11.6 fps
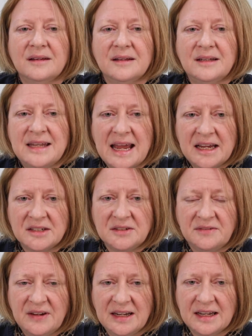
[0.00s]
Negative
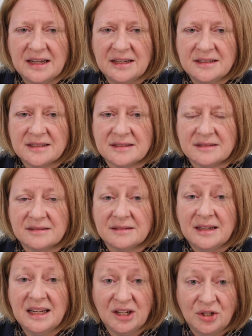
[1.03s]
feelings,
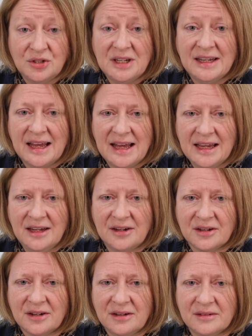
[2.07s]
including
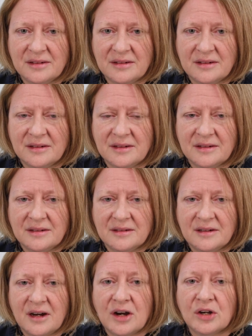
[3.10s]
anger,
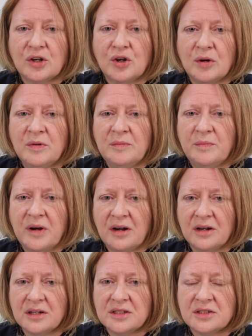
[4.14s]
are a common
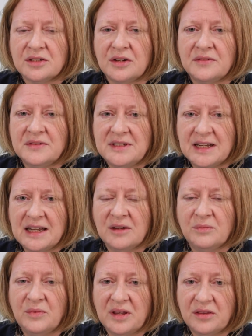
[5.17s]
part of
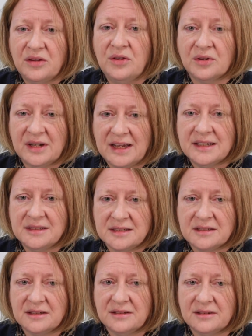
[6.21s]
dealing with your
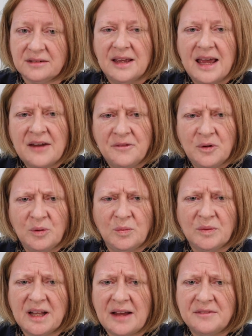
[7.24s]
cancer. Everyone
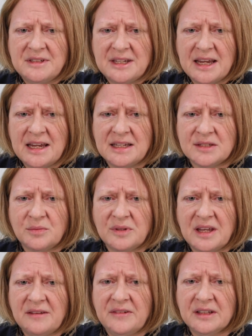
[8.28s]
will have days where
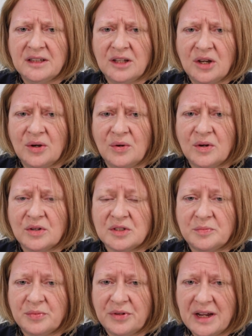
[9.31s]
they feel low or
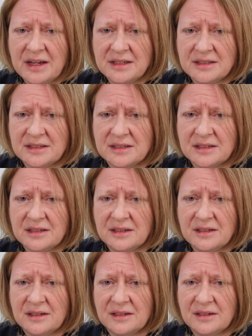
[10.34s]
depressed.
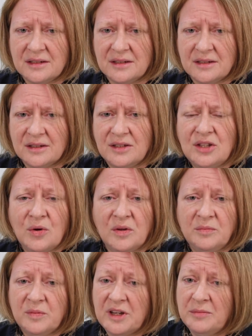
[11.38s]
No
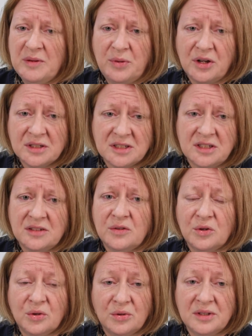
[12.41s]
one can be positive
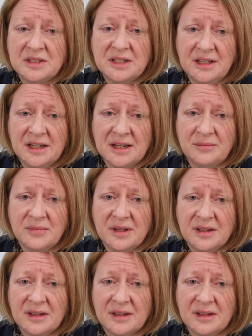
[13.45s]
all the time.